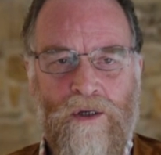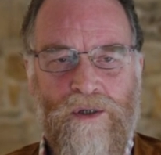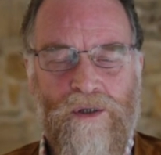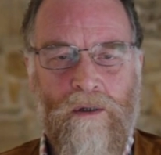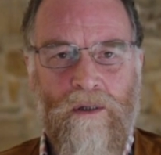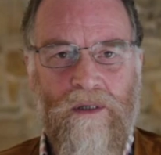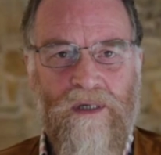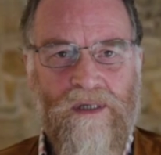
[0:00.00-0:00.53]

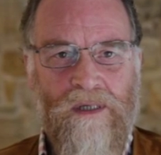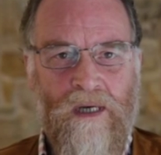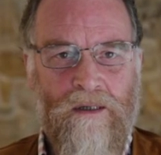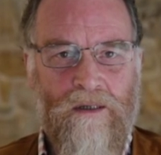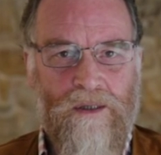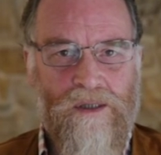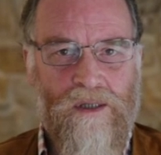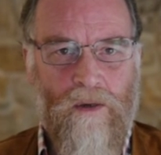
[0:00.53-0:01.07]
So you
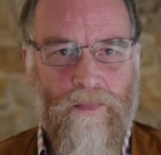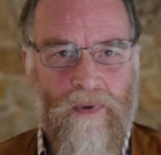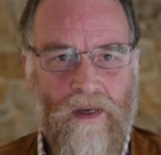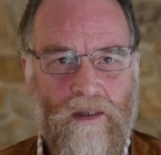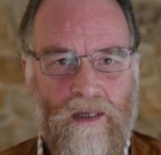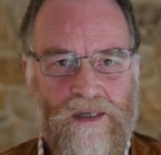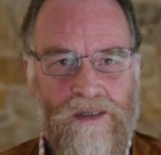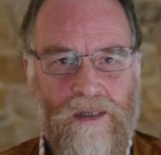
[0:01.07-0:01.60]
decide your topic.
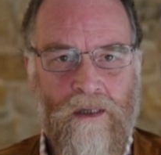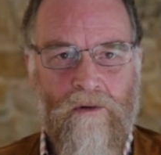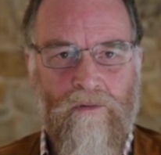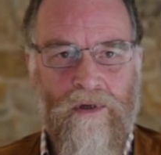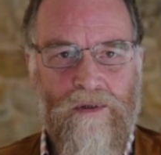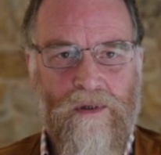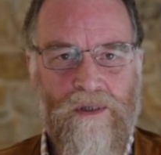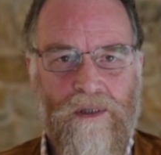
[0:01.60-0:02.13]
Let's say
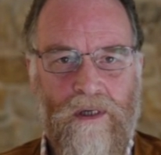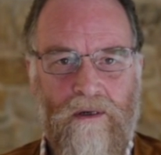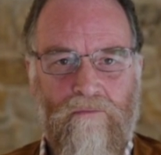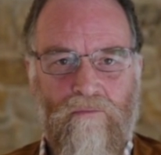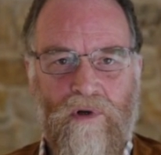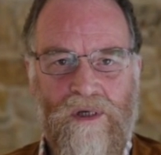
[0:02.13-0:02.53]
you're interested in